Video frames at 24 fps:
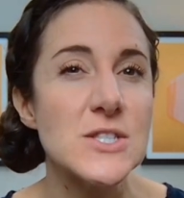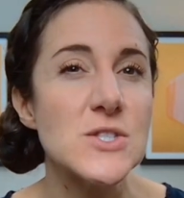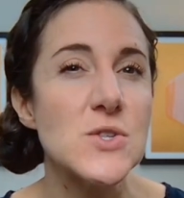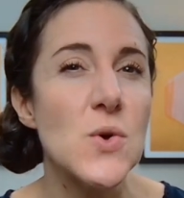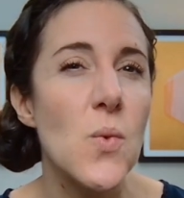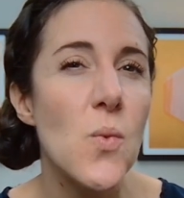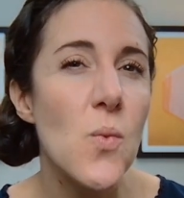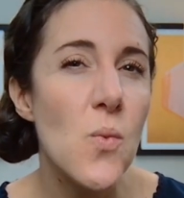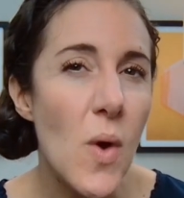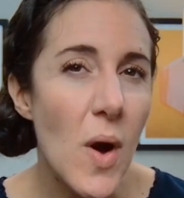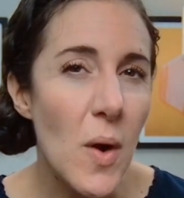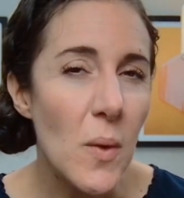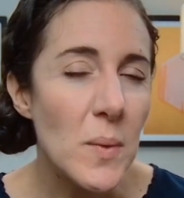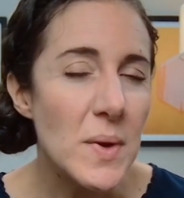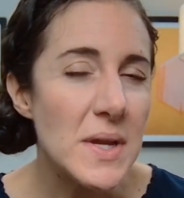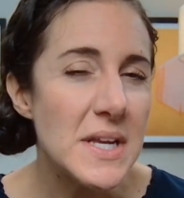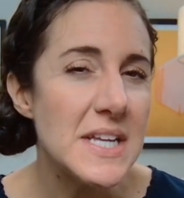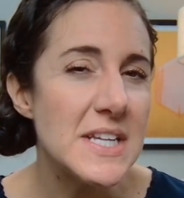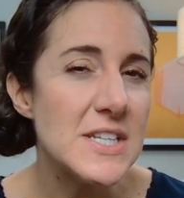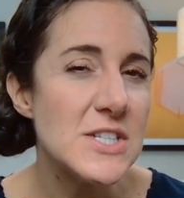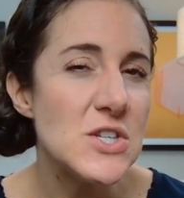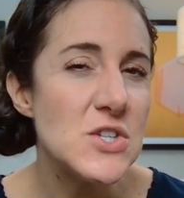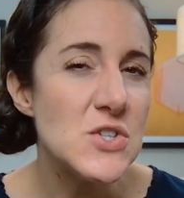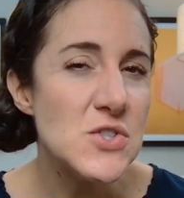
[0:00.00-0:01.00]
So what we
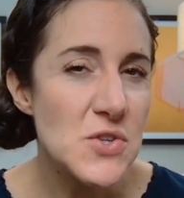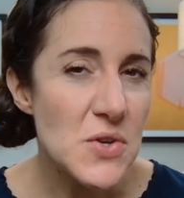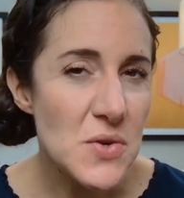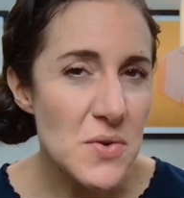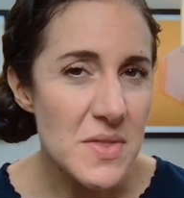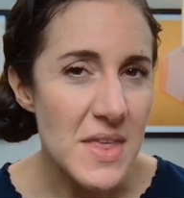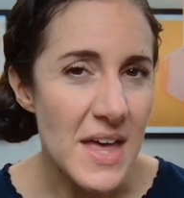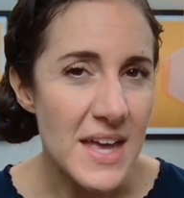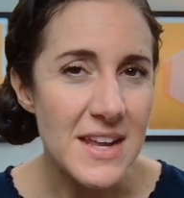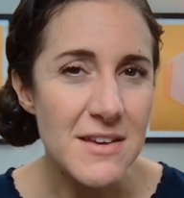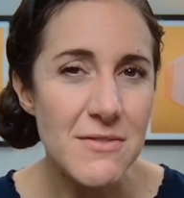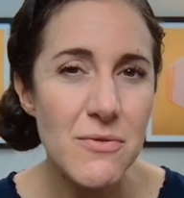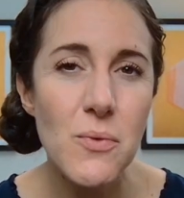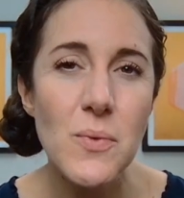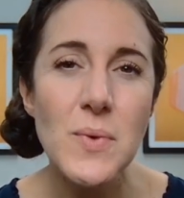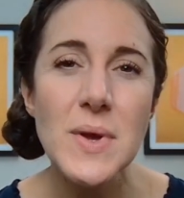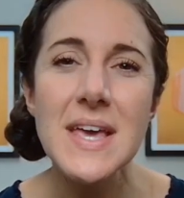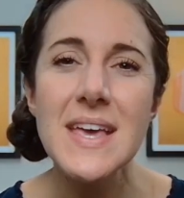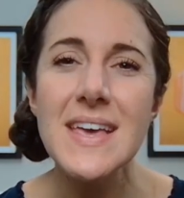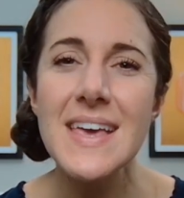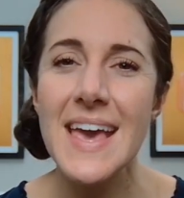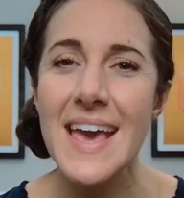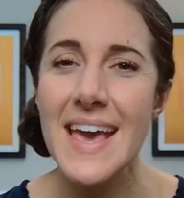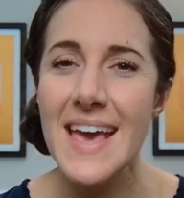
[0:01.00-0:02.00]
need to do then, if
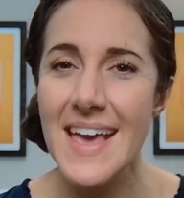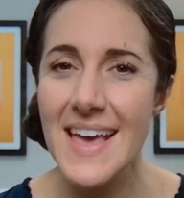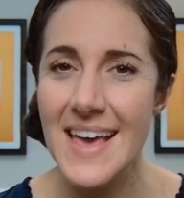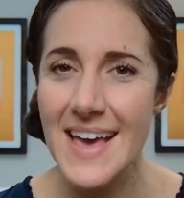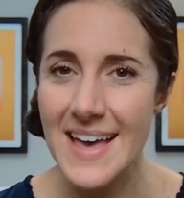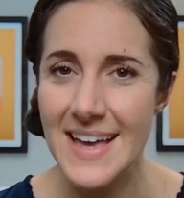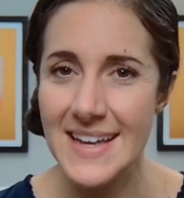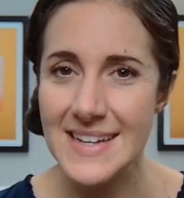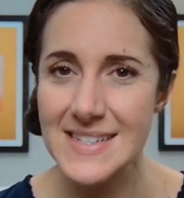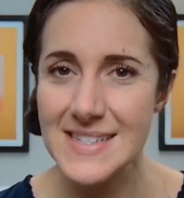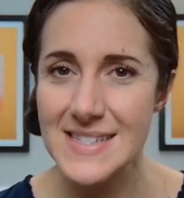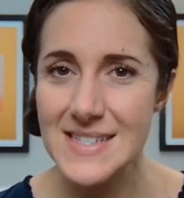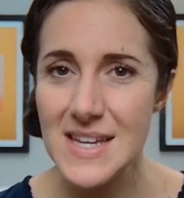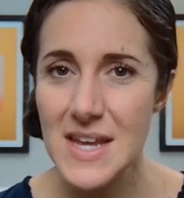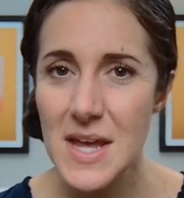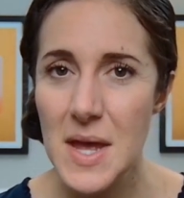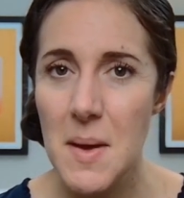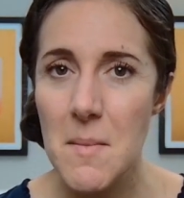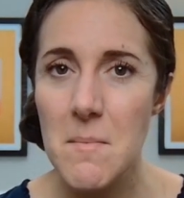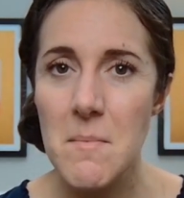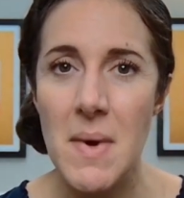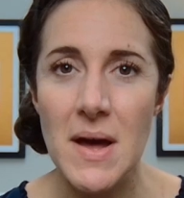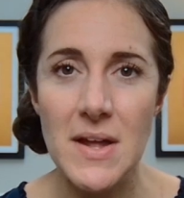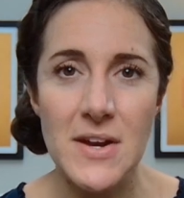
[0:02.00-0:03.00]
we can't
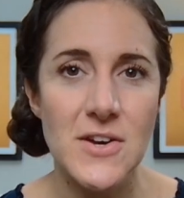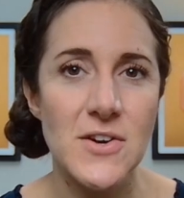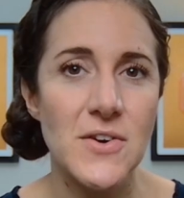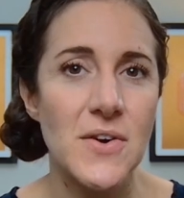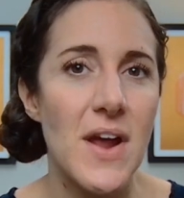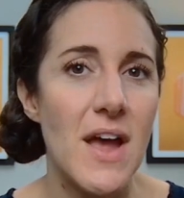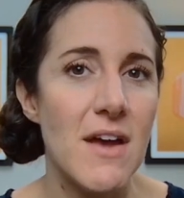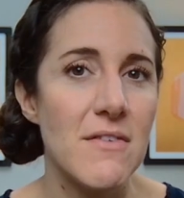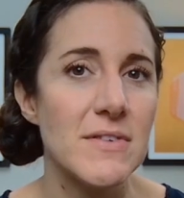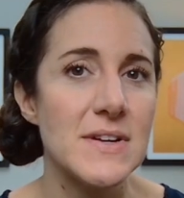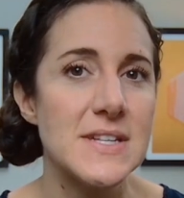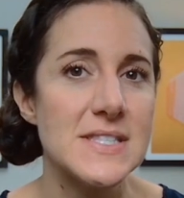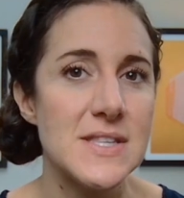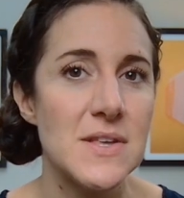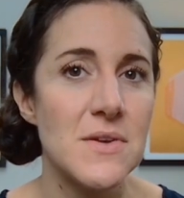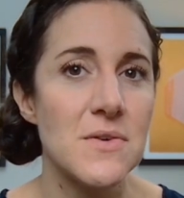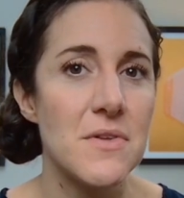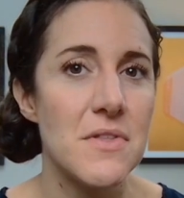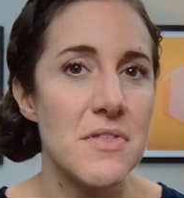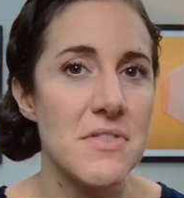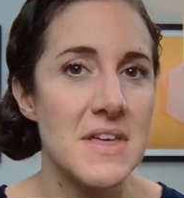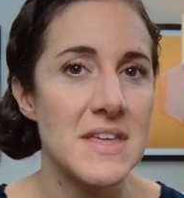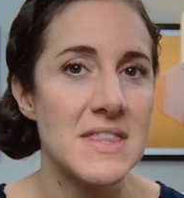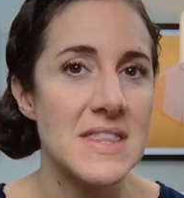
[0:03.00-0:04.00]
monitor every
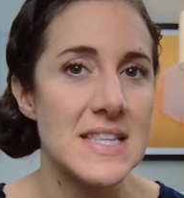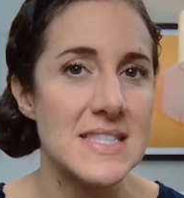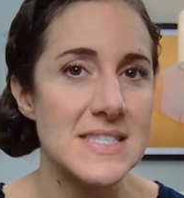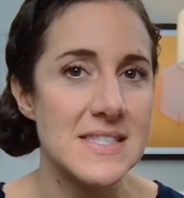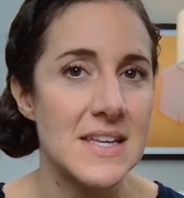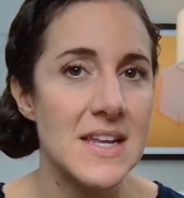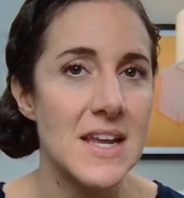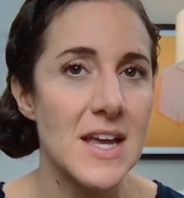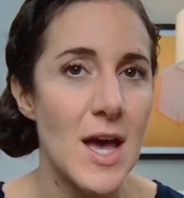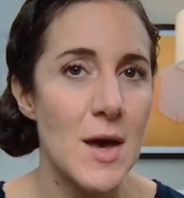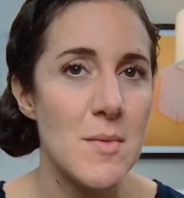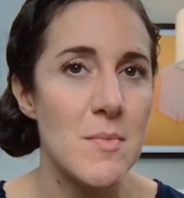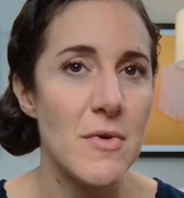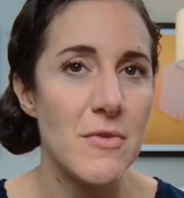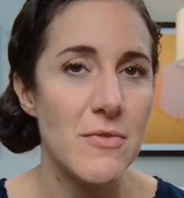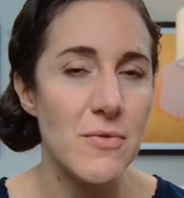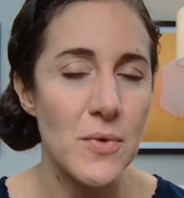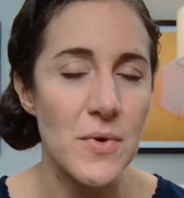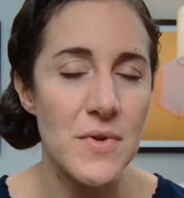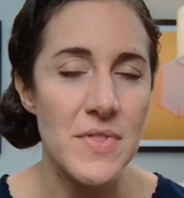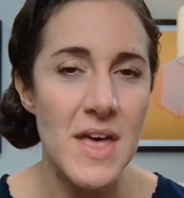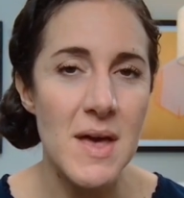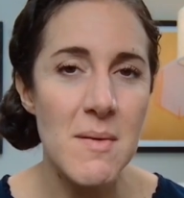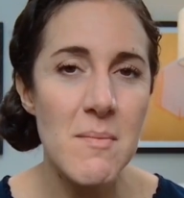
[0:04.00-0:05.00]
single thing that's going to come
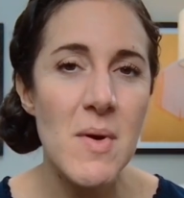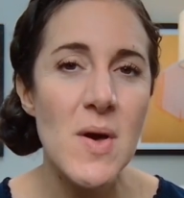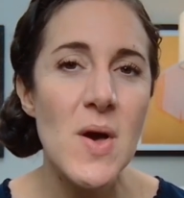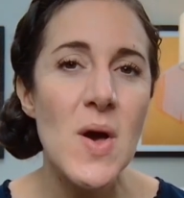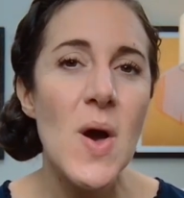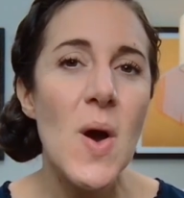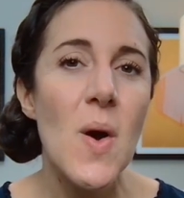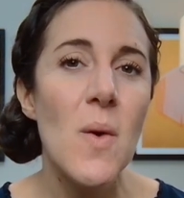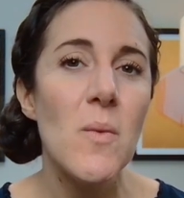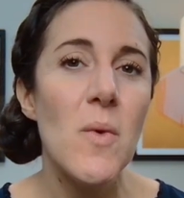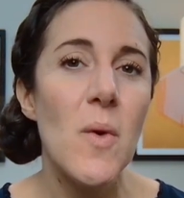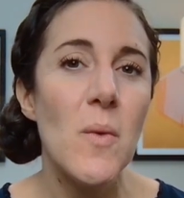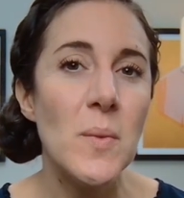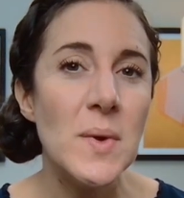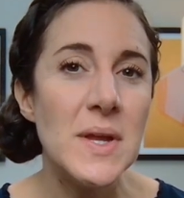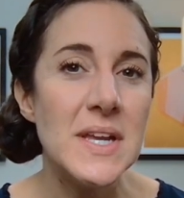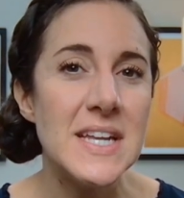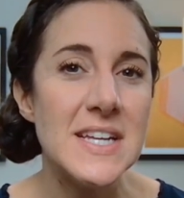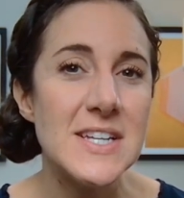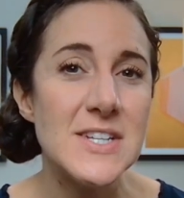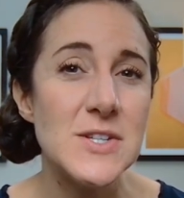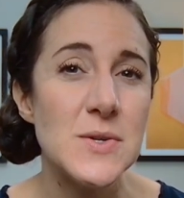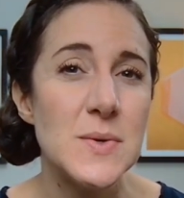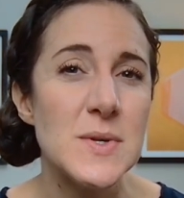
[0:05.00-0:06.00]
before them, what we
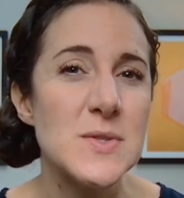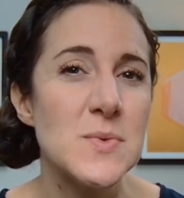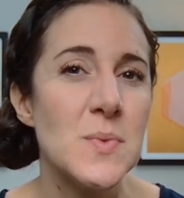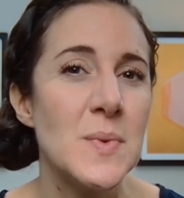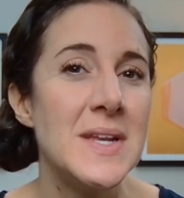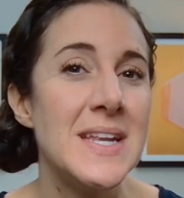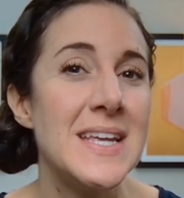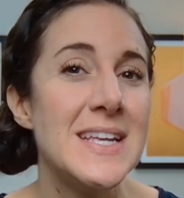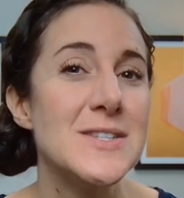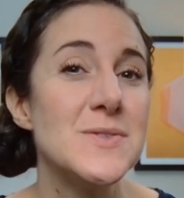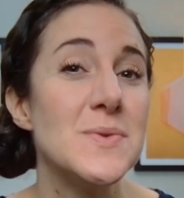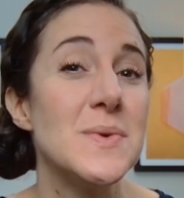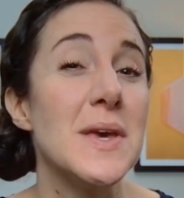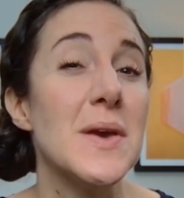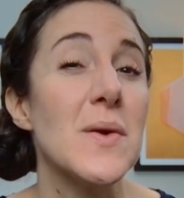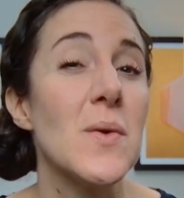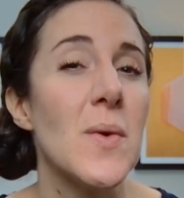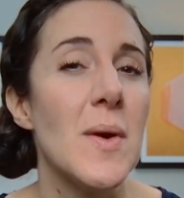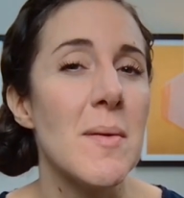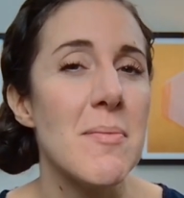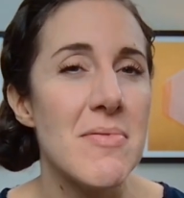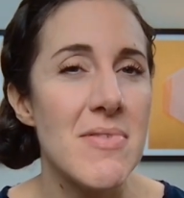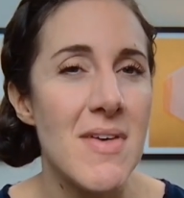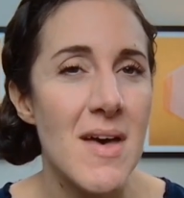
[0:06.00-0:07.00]
need to do is we need to
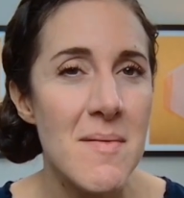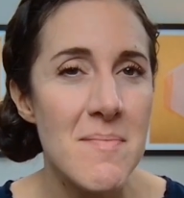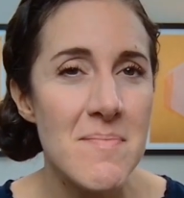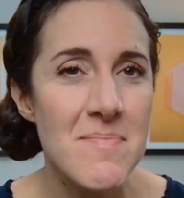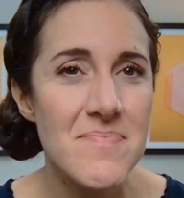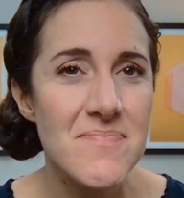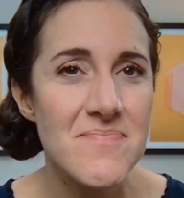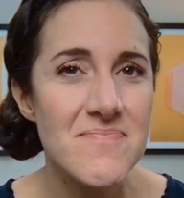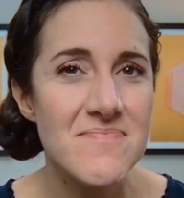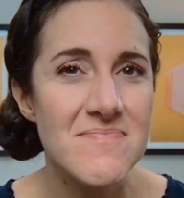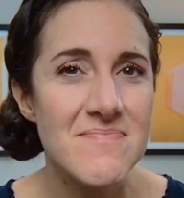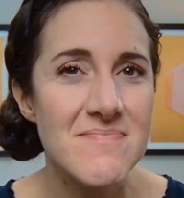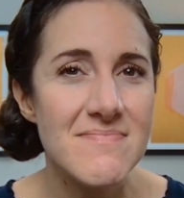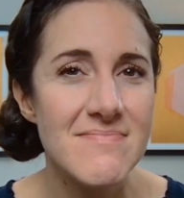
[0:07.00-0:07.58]
equip them